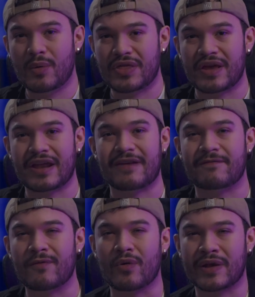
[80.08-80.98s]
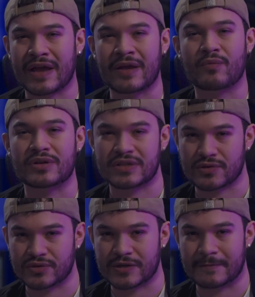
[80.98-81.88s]
within a 4K
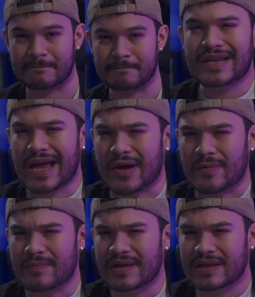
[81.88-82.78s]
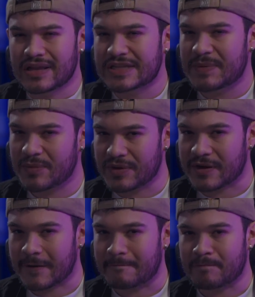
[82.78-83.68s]
resolution. Now, let's be real
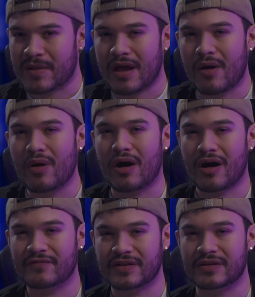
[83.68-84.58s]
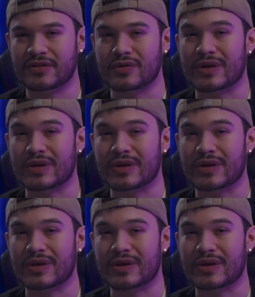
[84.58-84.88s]
here. How often do you